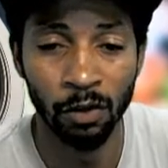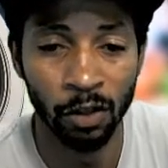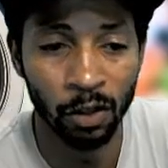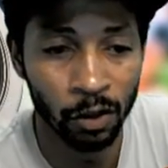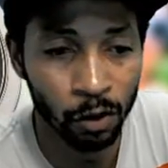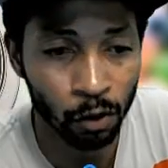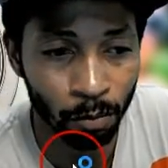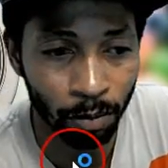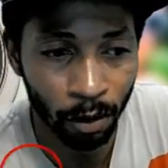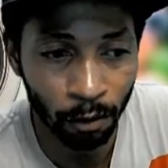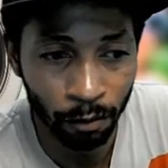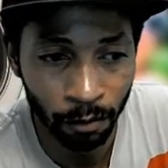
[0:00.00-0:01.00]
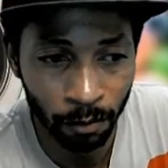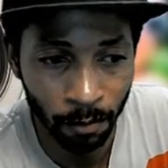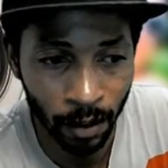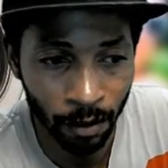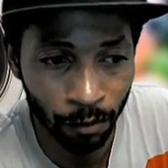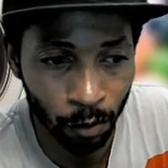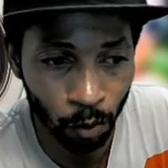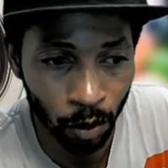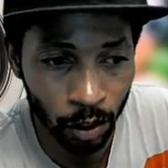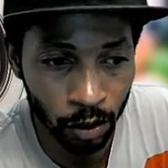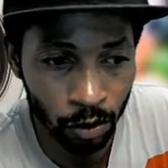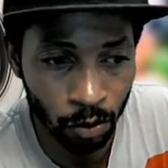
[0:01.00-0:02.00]
You can do both if you
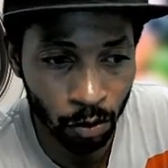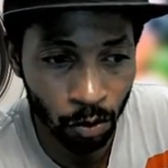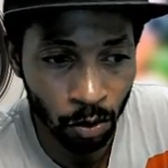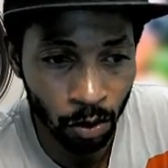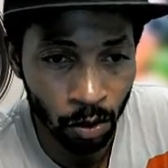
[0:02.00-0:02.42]
wanted to.